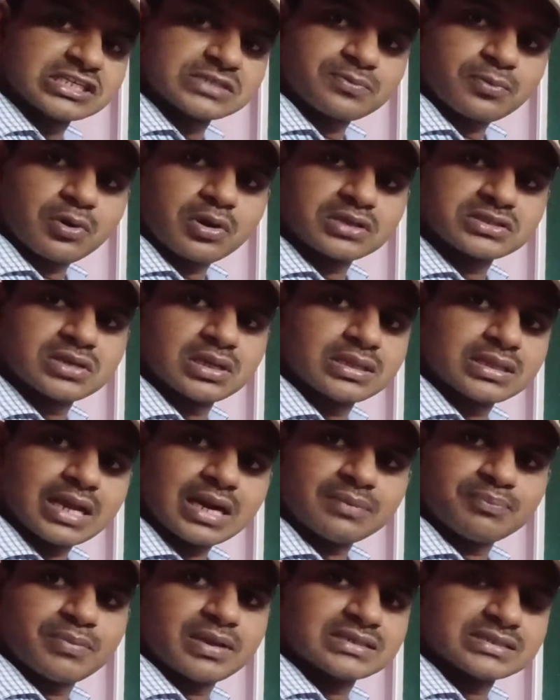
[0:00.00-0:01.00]
is produced in
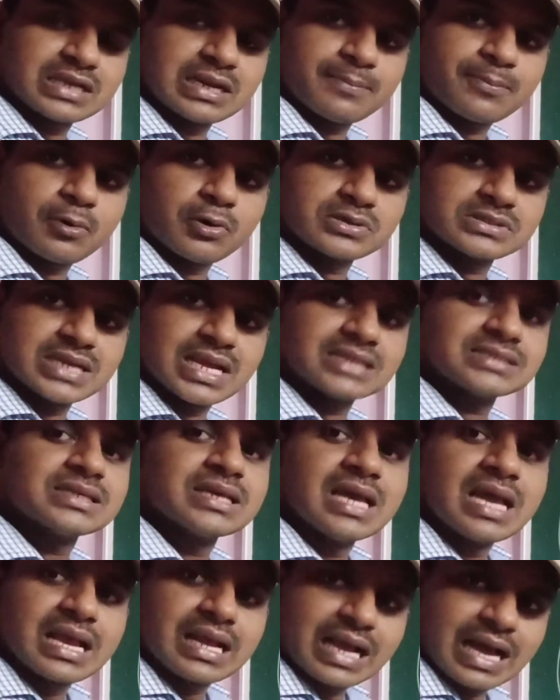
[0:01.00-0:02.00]
that, basically produced as
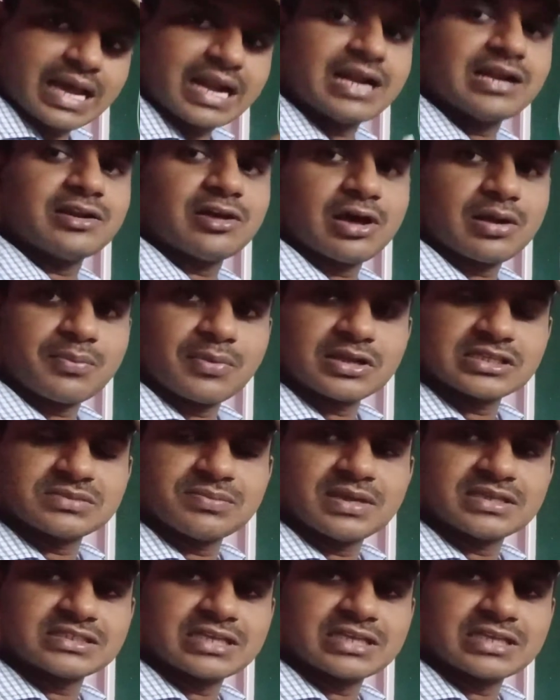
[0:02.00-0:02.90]
current harmonics.